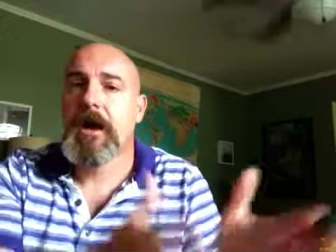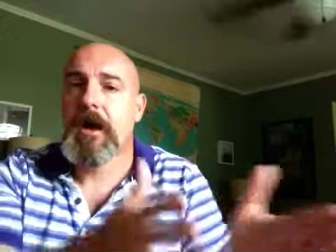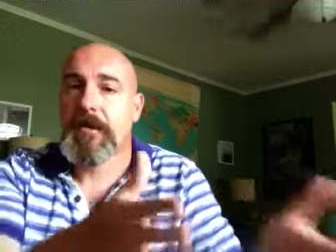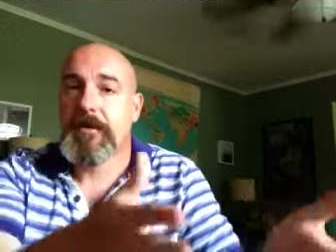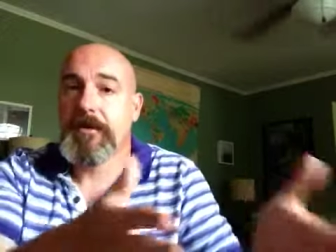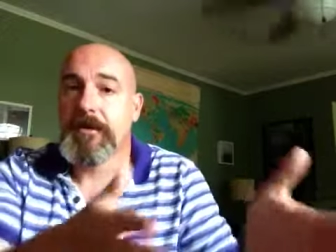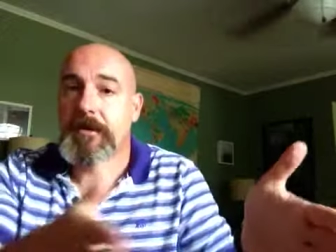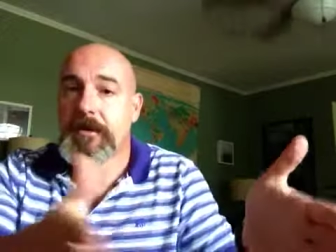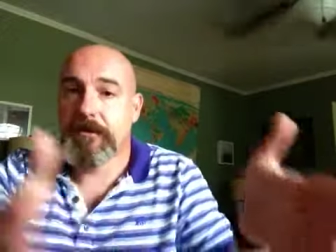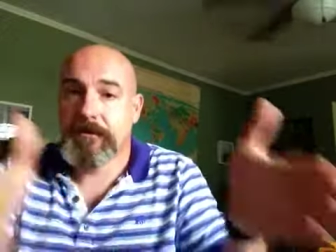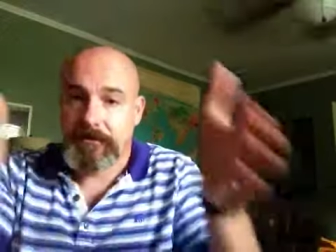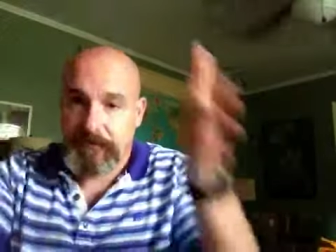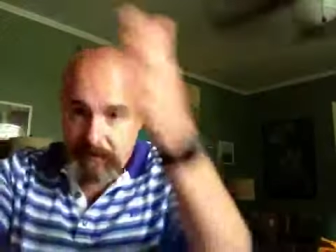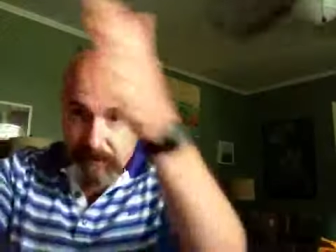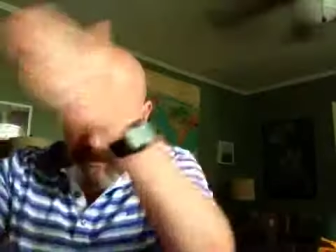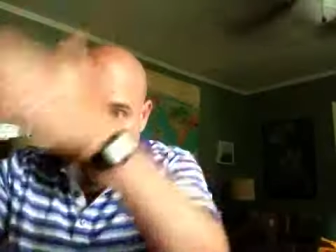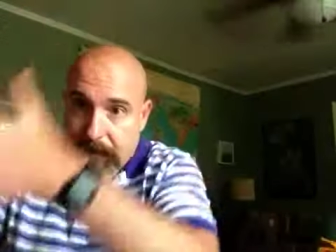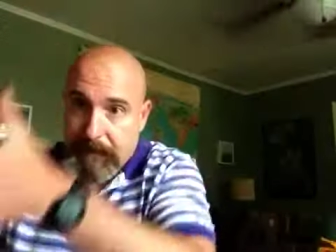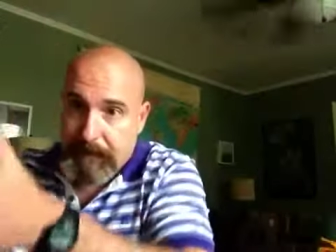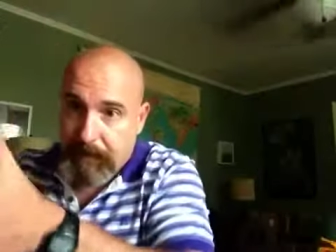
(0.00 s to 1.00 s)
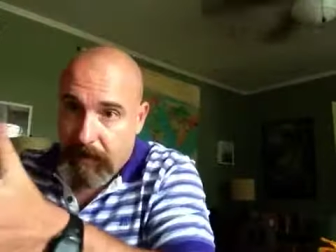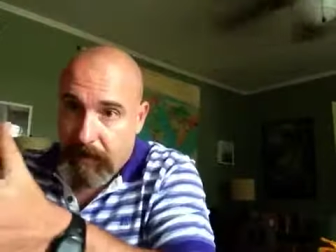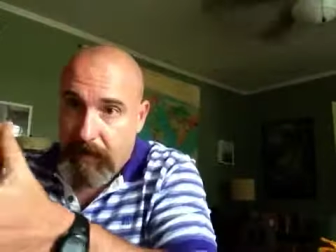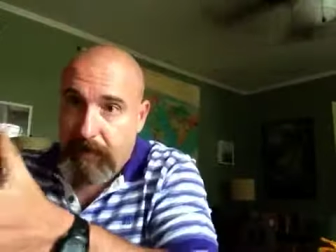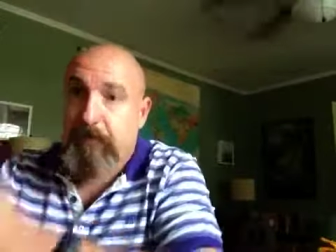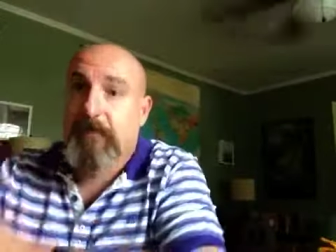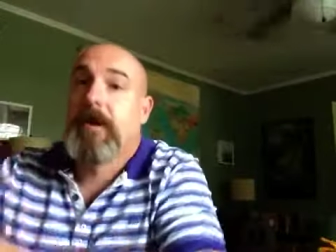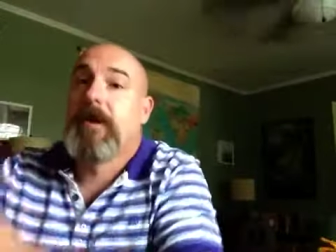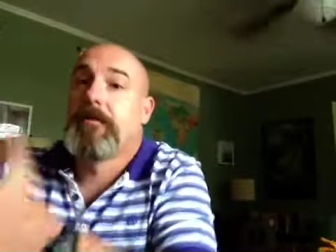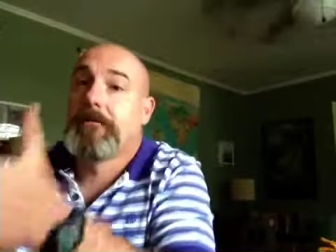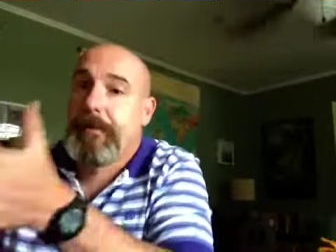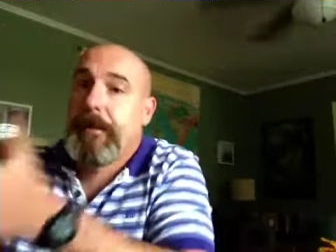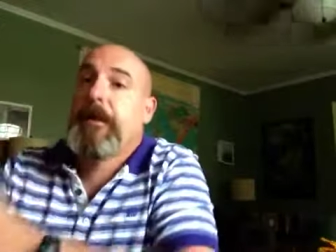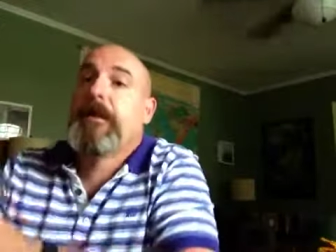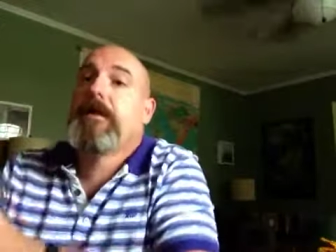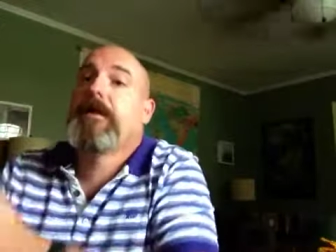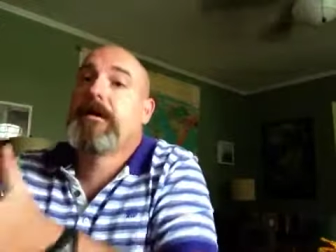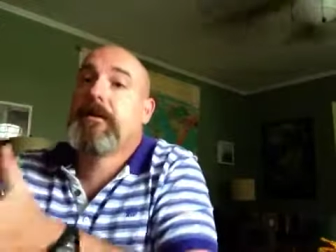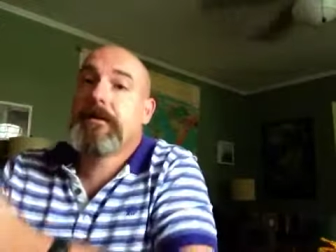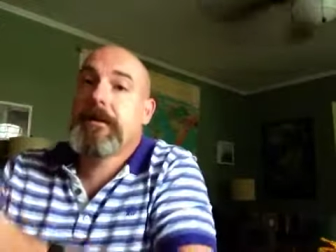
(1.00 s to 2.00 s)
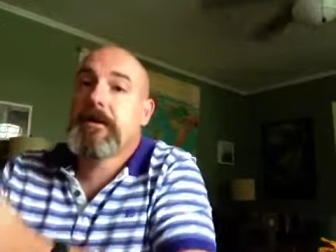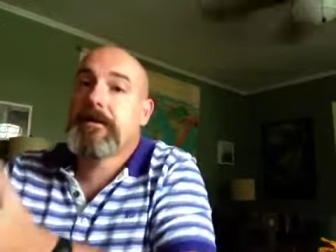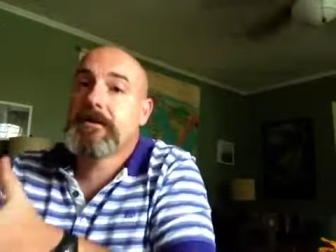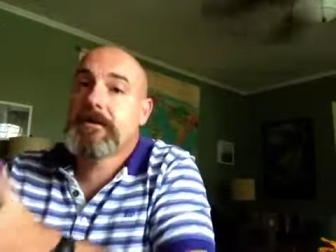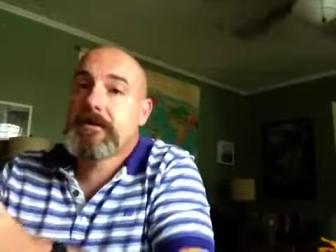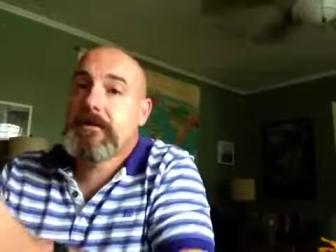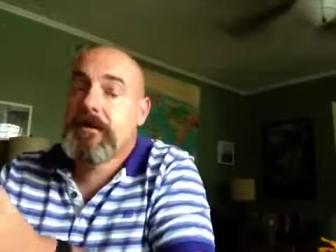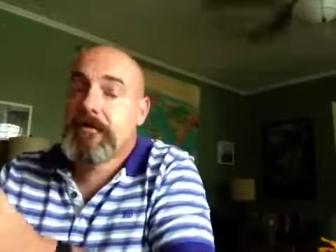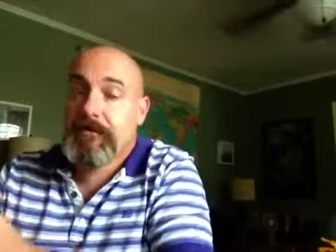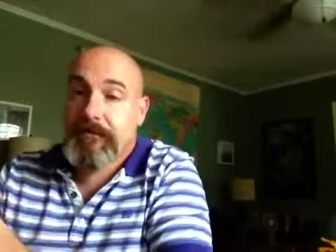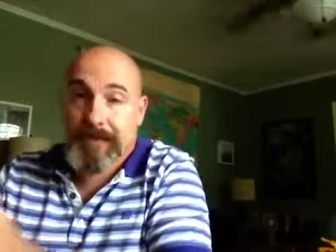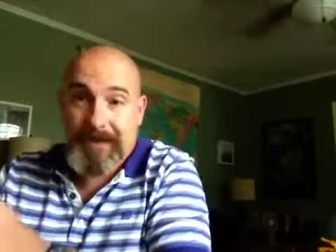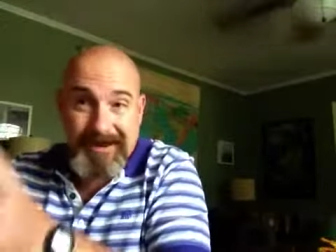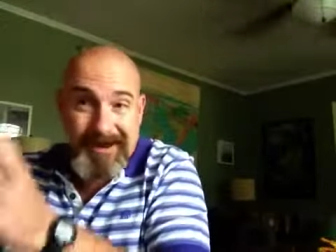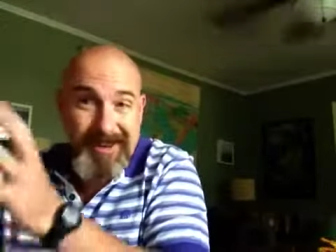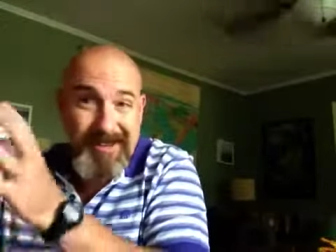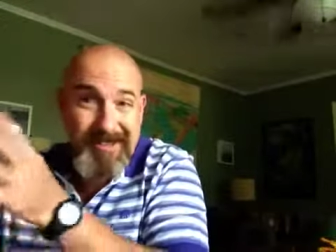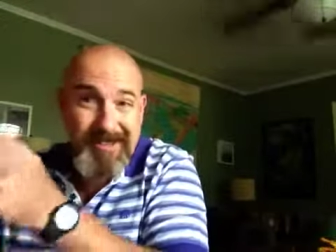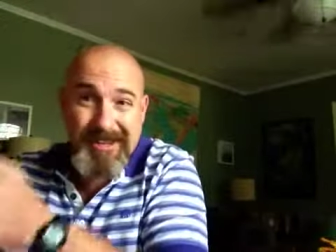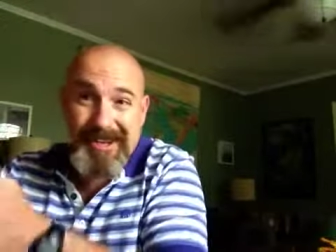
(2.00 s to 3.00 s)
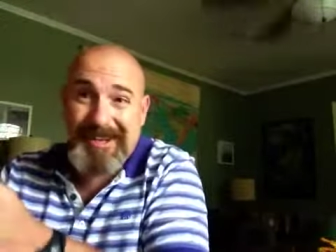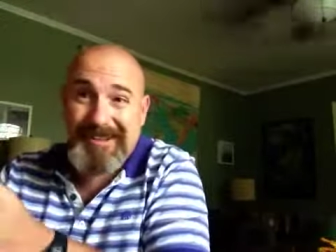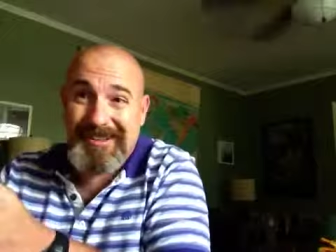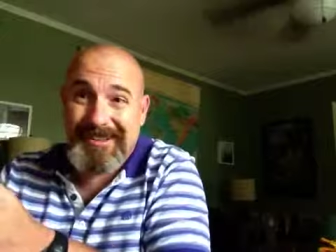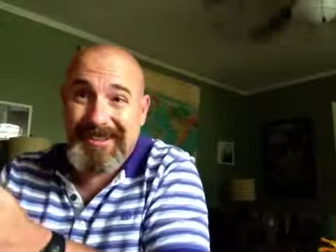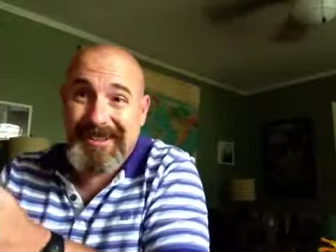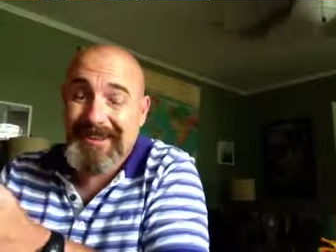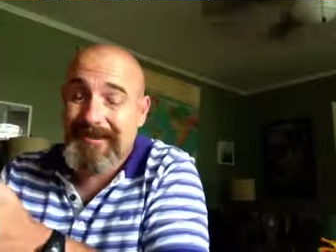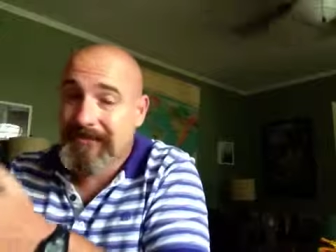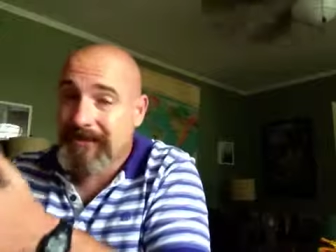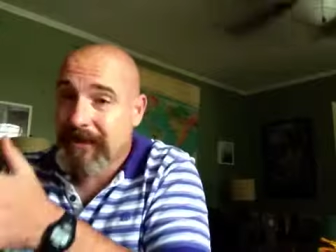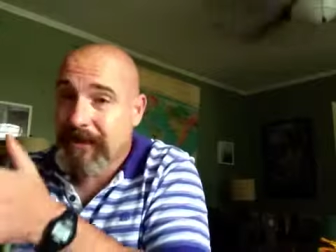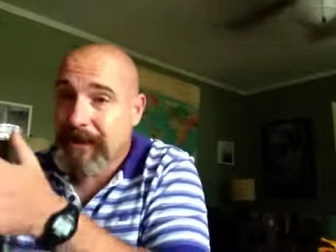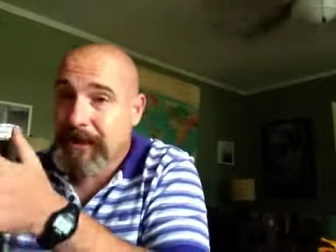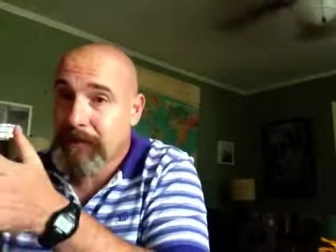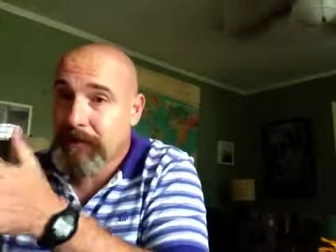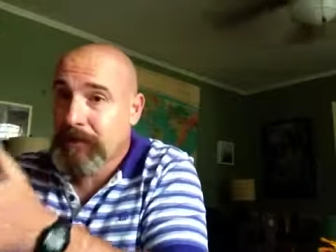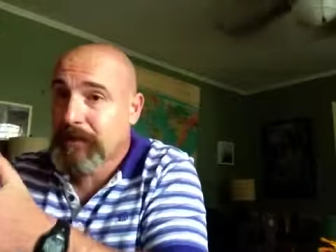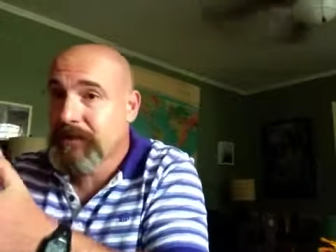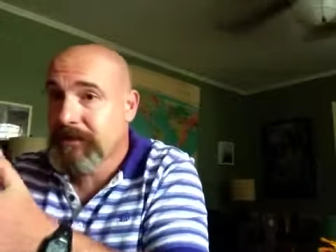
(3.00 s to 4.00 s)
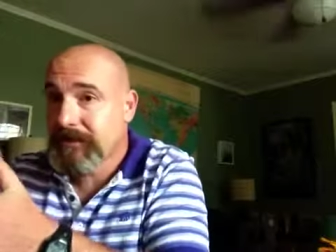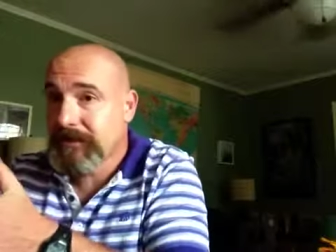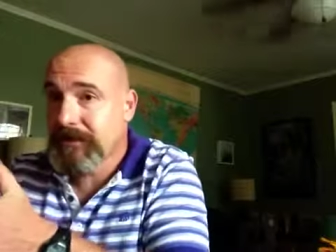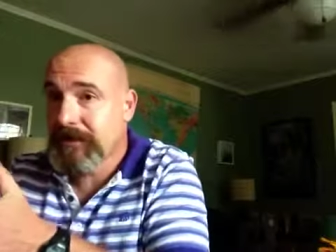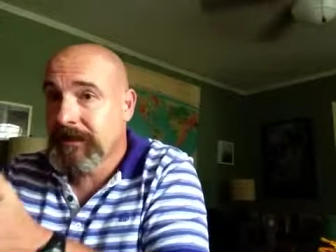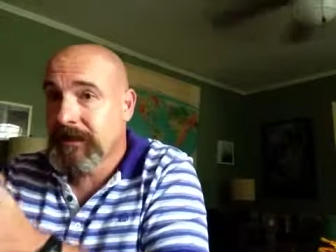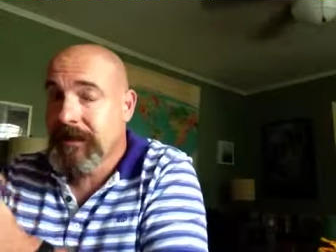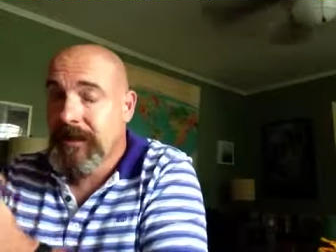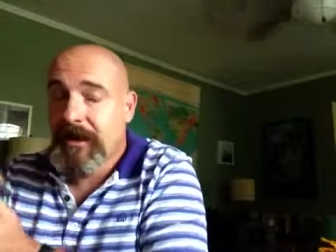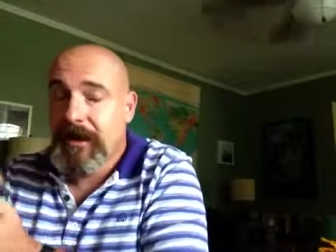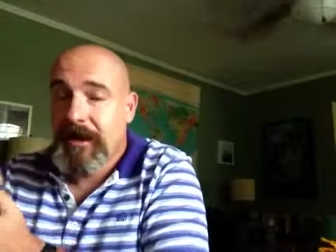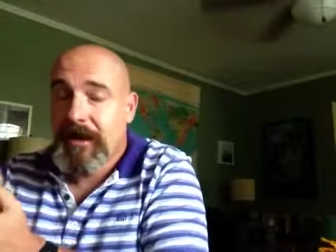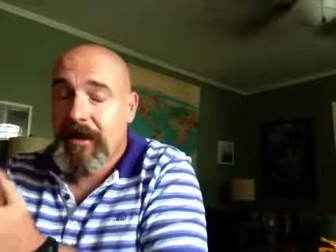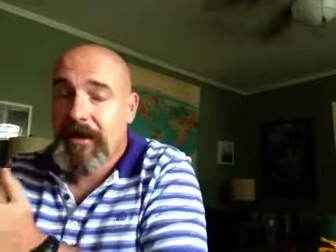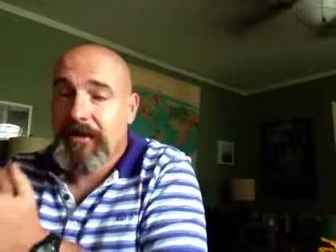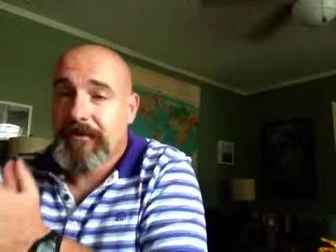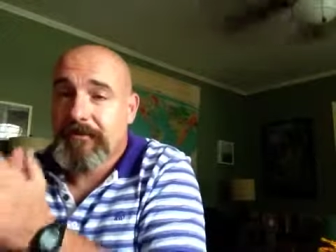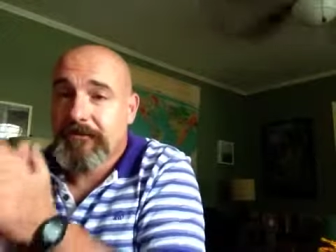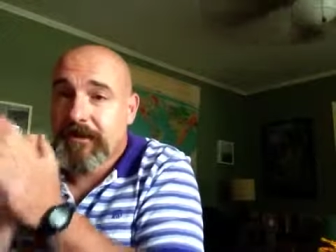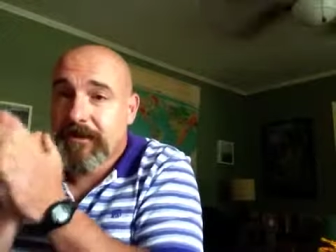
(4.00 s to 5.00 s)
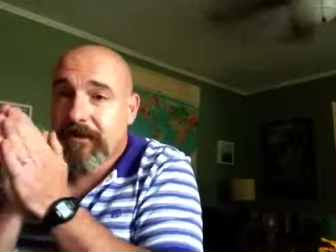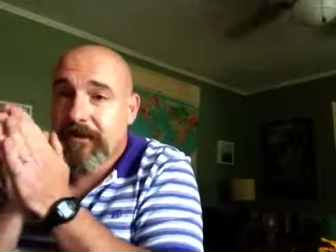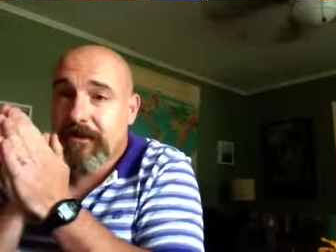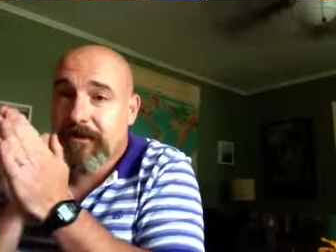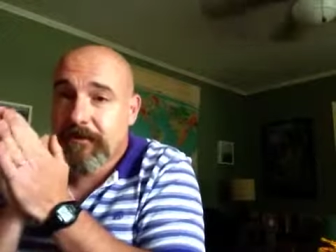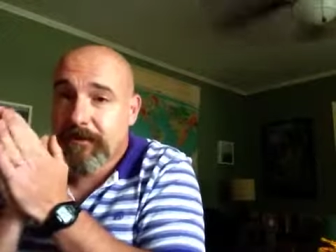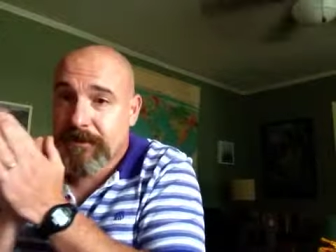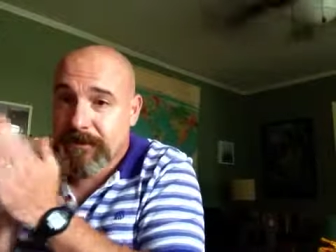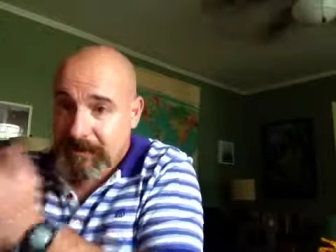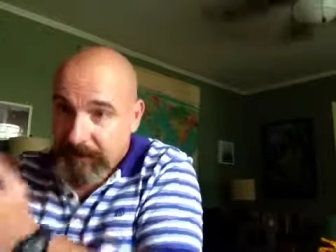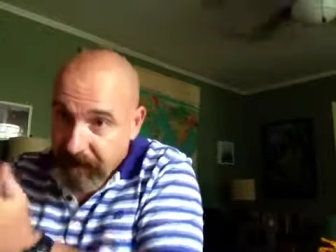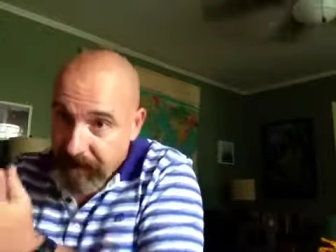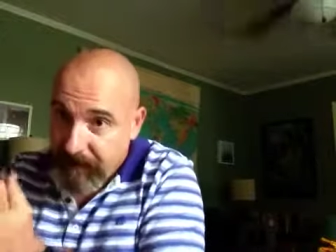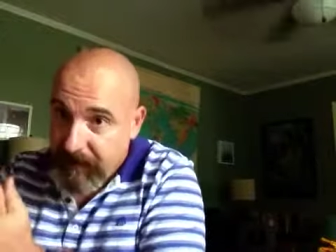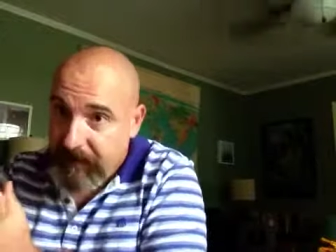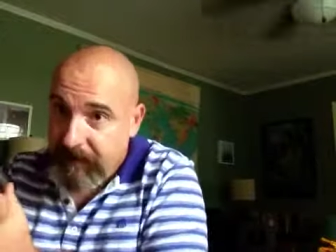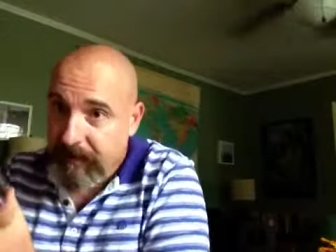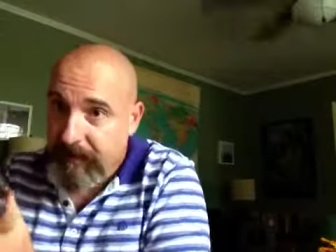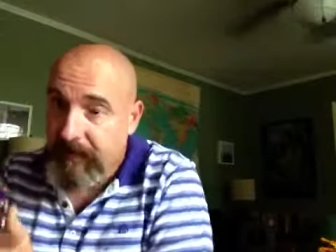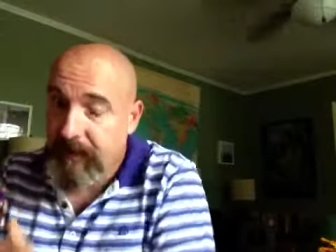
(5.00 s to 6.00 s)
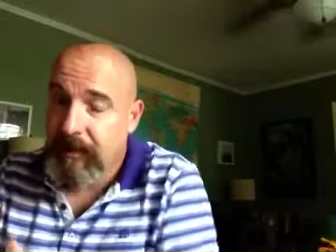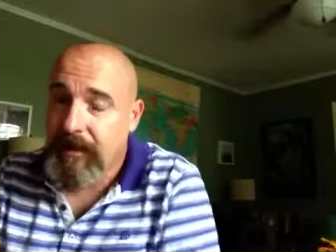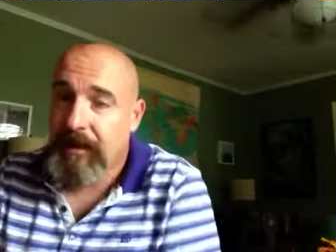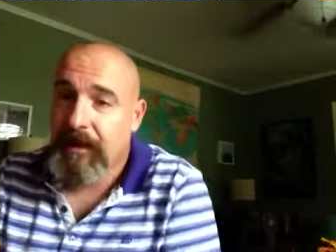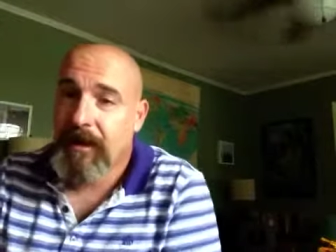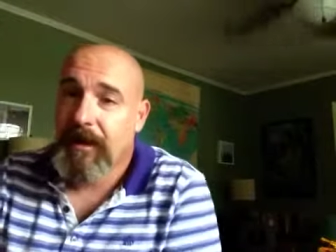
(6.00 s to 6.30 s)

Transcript: And then, second part, applying that stuff very thickly and very richly and very specifically